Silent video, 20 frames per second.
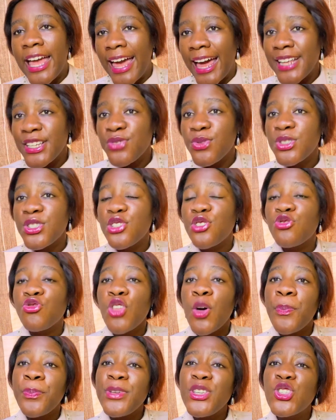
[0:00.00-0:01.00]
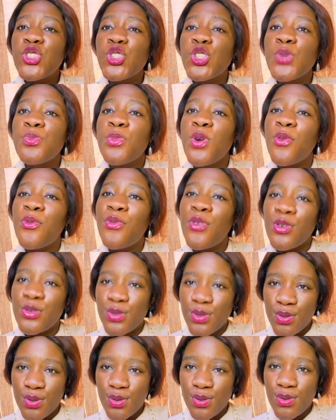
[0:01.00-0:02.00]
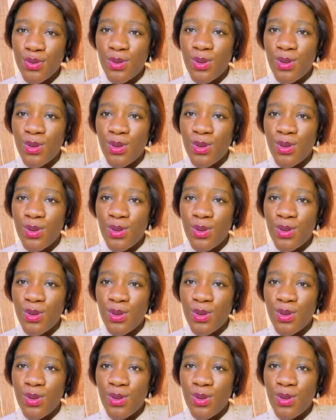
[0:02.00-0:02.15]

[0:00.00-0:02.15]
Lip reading: That is what is stopping some of us